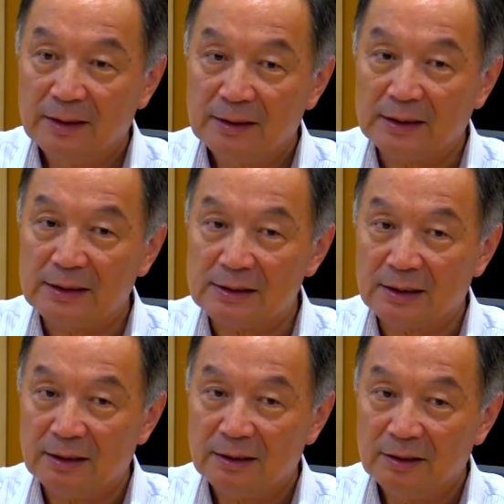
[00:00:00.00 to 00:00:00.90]
that is
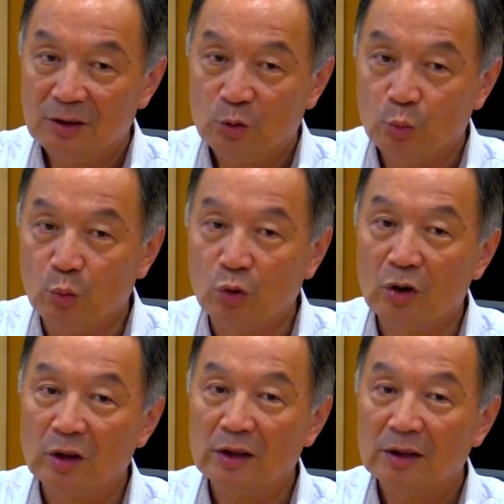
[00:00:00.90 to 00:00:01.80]
a
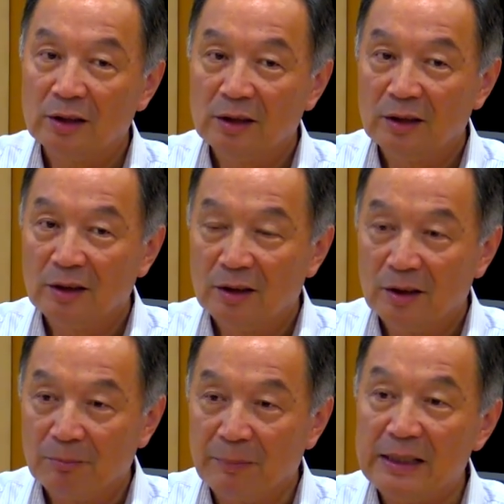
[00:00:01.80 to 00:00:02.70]
world
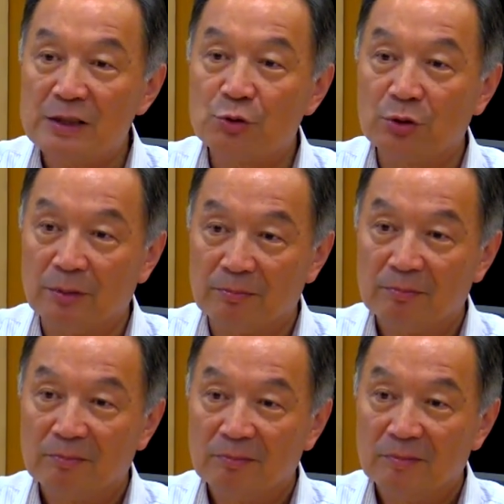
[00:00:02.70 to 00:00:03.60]
mainstream,
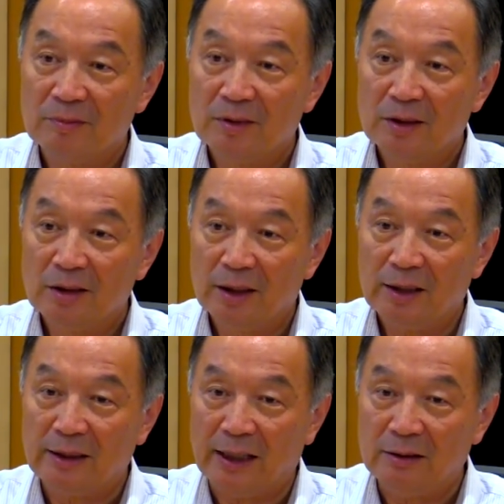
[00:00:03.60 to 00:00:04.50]

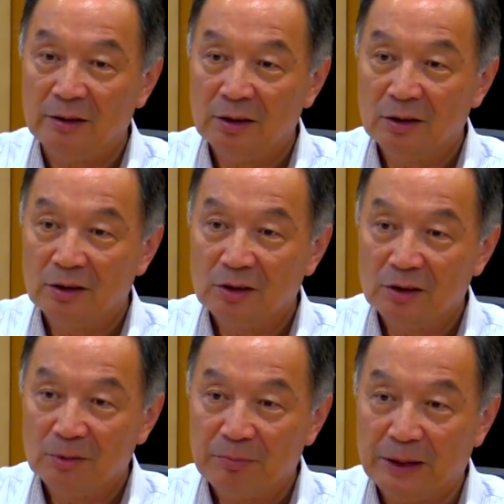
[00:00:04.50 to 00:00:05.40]
and then
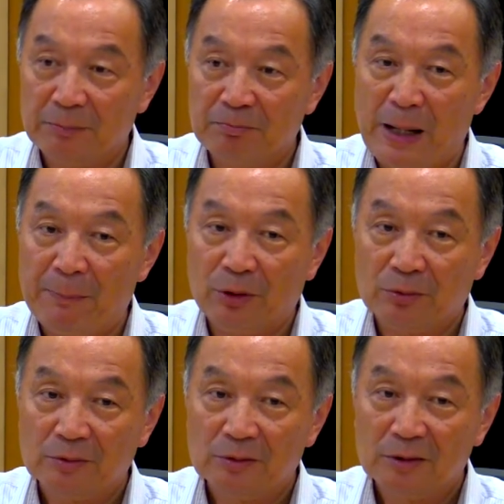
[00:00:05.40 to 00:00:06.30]
become bubble,
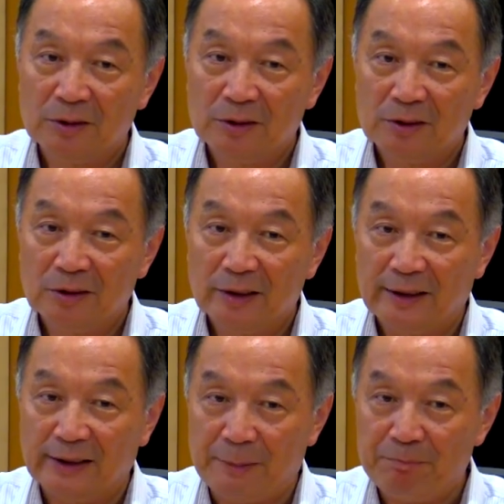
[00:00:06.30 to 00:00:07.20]

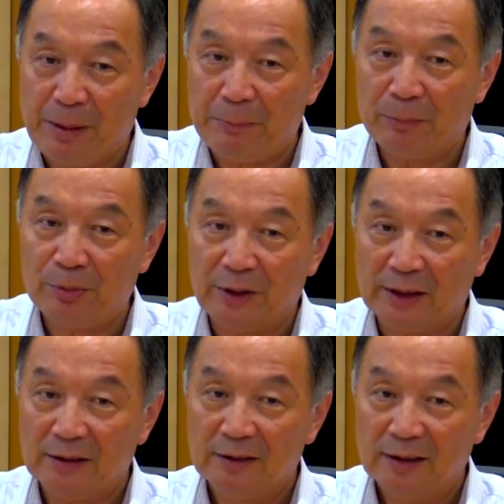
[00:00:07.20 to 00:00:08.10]
and then bubble
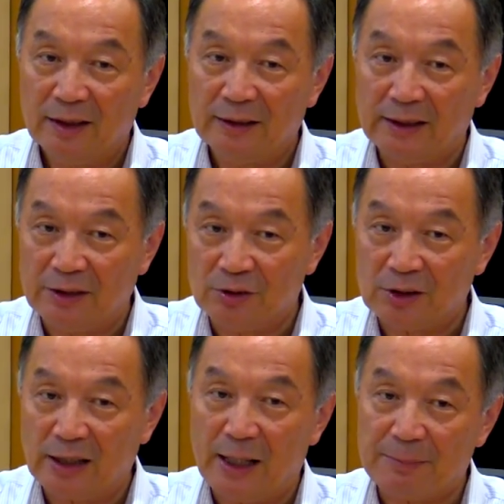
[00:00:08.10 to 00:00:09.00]
break, and then you
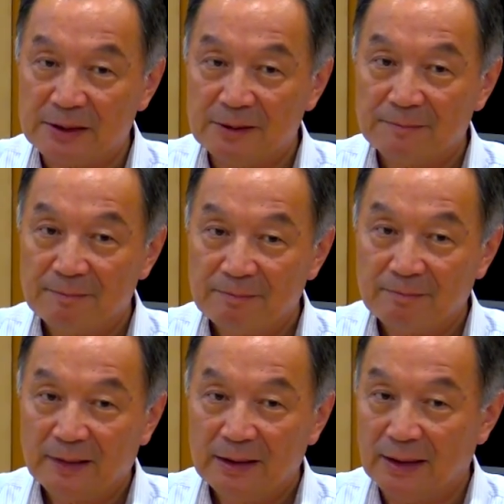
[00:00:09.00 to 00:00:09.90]
collapse.
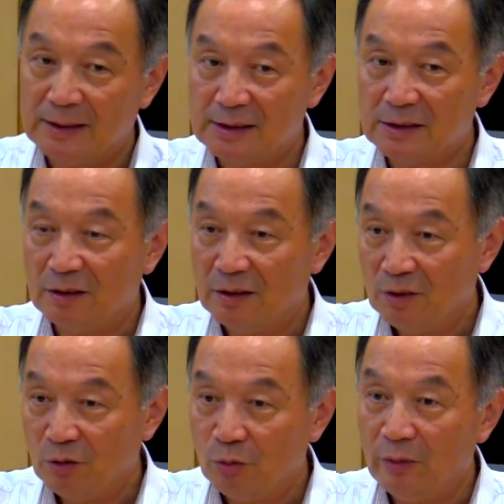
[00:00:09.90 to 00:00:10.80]
That is a
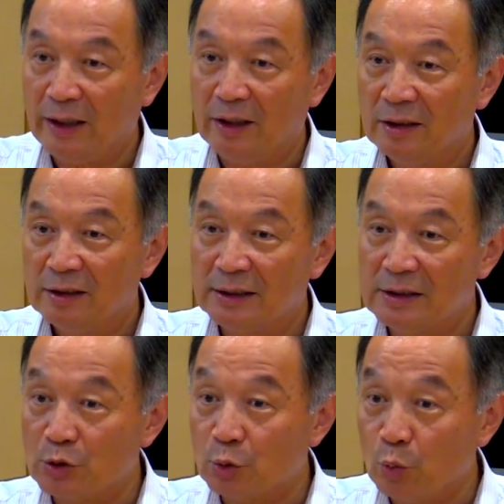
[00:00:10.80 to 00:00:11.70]
way, that
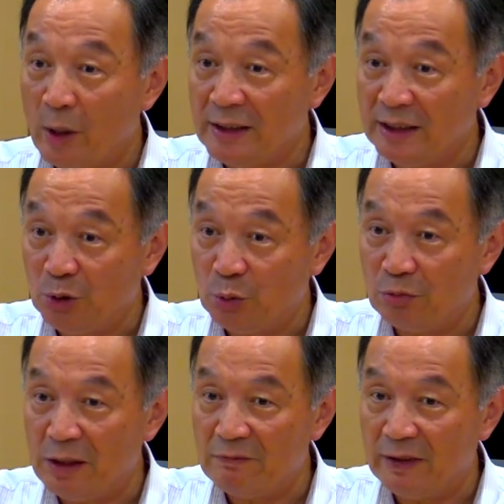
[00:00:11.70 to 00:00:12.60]
is running into
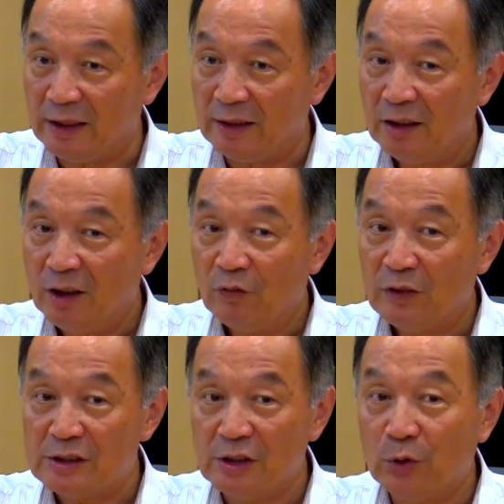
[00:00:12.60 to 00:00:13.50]
one way
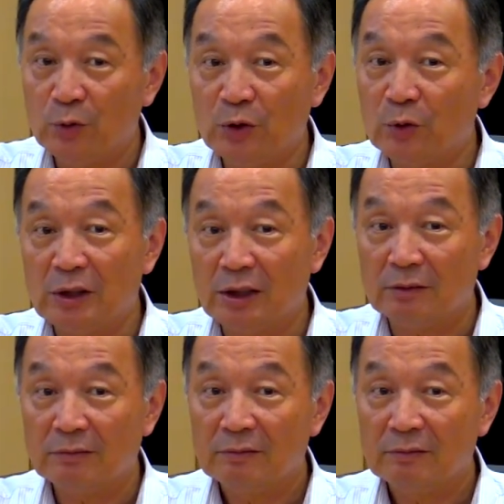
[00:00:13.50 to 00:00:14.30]
with no U-turn.